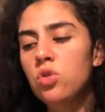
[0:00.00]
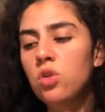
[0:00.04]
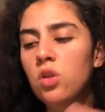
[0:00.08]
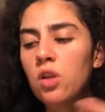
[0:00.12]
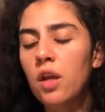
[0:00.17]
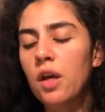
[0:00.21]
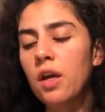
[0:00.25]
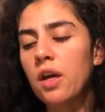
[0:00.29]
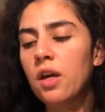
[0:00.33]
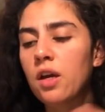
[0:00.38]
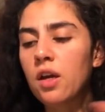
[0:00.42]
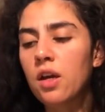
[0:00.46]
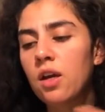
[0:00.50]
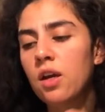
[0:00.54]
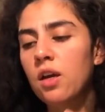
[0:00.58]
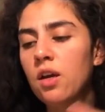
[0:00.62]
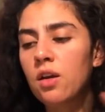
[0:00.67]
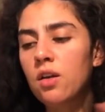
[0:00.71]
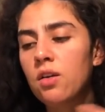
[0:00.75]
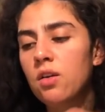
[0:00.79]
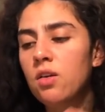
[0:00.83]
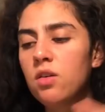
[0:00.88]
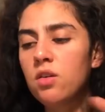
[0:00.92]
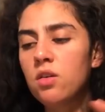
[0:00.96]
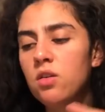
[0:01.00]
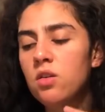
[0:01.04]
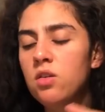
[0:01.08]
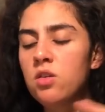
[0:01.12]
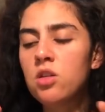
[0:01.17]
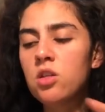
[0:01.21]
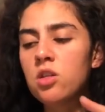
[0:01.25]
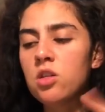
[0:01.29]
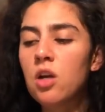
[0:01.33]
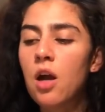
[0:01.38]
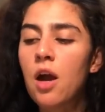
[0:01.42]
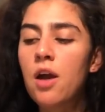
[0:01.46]
like
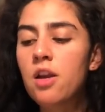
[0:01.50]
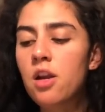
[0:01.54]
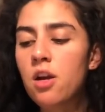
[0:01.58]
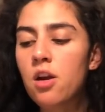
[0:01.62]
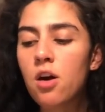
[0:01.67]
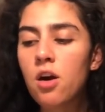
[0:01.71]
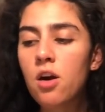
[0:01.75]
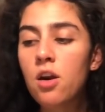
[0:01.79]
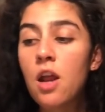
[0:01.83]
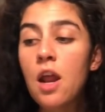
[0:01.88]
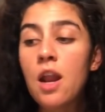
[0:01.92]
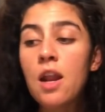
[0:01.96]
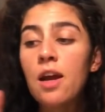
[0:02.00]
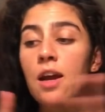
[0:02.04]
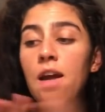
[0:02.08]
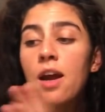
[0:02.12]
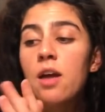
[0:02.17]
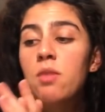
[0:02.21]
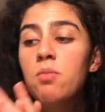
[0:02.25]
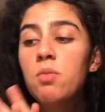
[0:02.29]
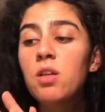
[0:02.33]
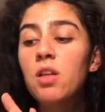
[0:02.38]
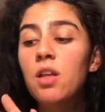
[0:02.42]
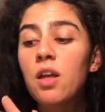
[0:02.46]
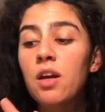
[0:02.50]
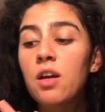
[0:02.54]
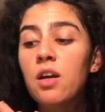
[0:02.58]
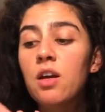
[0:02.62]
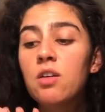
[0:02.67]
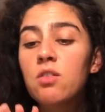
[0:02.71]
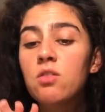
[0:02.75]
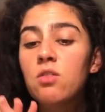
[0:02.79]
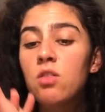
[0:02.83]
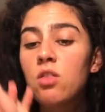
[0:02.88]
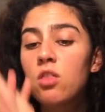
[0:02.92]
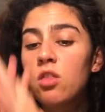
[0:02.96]
decided on. And it can be
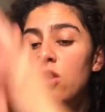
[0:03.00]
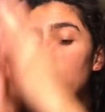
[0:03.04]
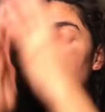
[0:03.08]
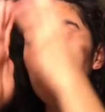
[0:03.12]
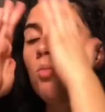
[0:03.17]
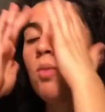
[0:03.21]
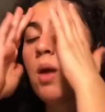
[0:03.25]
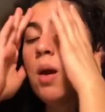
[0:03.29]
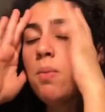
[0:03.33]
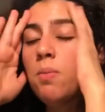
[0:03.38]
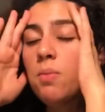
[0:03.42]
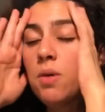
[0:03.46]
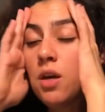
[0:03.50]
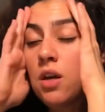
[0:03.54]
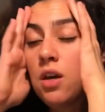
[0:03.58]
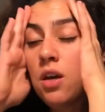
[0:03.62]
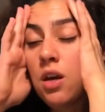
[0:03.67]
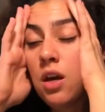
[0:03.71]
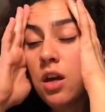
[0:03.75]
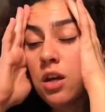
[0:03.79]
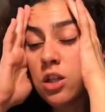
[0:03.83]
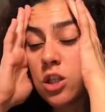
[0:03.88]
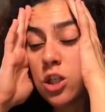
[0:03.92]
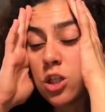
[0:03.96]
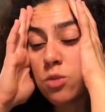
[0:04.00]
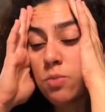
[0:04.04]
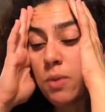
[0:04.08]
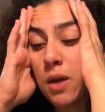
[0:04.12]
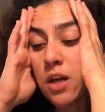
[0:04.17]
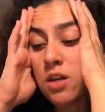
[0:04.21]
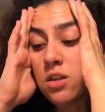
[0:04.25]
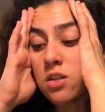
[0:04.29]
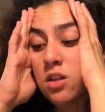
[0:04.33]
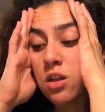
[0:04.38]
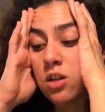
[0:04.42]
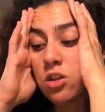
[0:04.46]
like, you might be in a
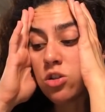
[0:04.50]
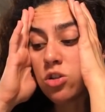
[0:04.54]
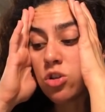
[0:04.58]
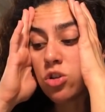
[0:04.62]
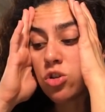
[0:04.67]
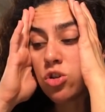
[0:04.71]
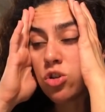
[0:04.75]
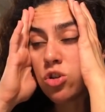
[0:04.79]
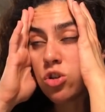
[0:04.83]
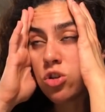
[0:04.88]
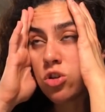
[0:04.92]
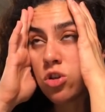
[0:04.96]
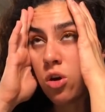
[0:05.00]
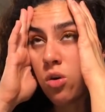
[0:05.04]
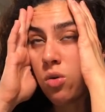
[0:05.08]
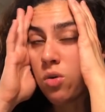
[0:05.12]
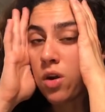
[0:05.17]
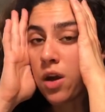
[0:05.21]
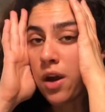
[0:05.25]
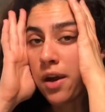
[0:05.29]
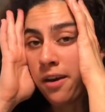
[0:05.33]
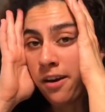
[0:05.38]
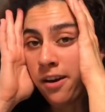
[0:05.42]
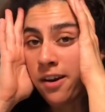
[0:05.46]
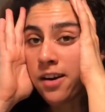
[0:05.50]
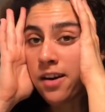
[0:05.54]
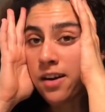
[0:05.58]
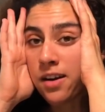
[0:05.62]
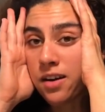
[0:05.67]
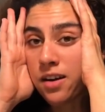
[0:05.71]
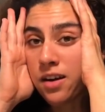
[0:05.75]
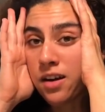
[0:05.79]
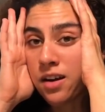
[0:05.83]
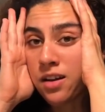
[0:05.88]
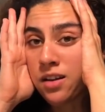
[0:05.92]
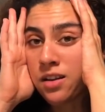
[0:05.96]
space that is so
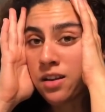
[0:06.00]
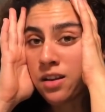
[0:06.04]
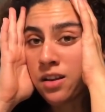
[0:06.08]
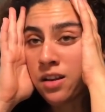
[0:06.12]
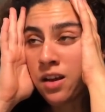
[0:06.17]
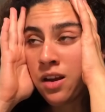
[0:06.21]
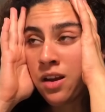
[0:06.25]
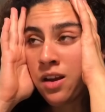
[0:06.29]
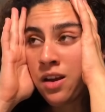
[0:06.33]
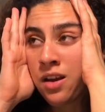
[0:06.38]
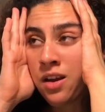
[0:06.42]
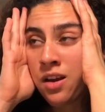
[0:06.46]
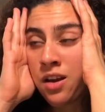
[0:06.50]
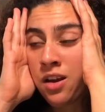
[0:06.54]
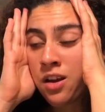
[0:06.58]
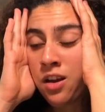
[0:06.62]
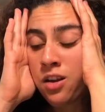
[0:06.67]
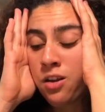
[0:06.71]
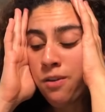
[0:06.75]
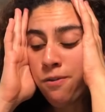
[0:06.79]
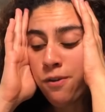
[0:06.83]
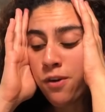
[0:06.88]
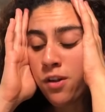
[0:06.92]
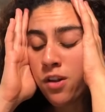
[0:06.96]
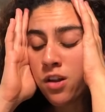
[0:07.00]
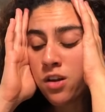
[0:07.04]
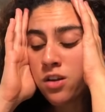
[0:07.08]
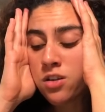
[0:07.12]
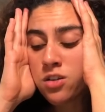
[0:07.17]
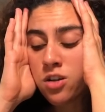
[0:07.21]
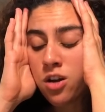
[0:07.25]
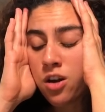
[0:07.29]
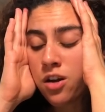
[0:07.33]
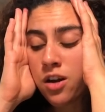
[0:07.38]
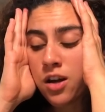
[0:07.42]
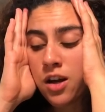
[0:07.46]
chaotic. And the feeling
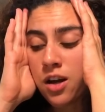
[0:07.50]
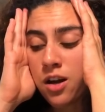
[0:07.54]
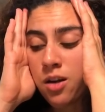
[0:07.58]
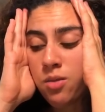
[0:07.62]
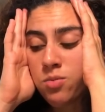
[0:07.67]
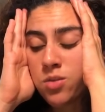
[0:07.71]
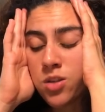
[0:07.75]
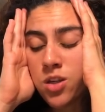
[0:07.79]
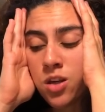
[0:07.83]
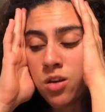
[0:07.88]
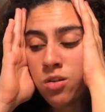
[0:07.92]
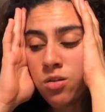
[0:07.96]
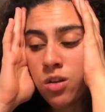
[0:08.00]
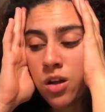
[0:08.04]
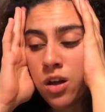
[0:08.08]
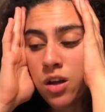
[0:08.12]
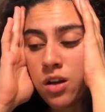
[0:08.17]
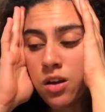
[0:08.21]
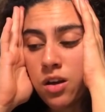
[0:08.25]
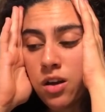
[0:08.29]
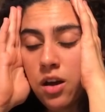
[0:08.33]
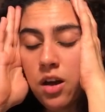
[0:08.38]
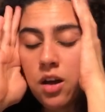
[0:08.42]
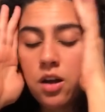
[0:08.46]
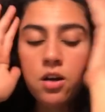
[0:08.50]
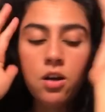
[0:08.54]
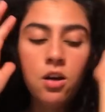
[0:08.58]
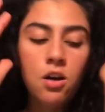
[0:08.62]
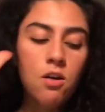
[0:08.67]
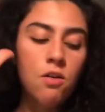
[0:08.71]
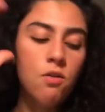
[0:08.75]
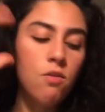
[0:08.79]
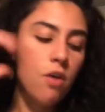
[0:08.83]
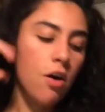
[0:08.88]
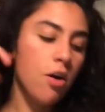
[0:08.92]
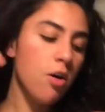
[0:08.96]
is, again, I'm seeing you like in
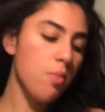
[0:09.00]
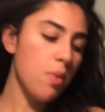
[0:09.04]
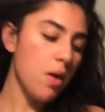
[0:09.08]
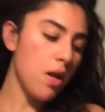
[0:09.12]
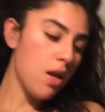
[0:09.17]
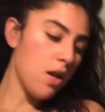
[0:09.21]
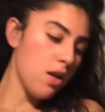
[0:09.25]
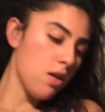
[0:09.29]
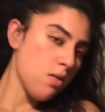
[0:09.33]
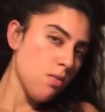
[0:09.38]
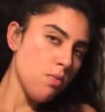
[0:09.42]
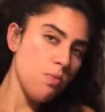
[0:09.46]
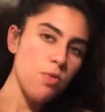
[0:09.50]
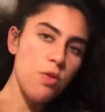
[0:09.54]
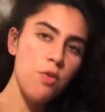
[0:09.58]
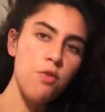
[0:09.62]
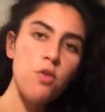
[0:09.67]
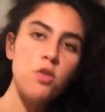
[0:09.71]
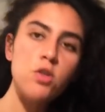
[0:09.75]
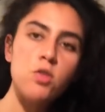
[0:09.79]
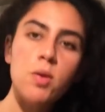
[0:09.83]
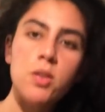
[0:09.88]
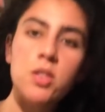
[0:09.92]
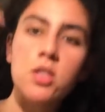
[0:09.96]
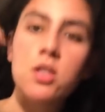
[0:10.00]
an environment, and the phone's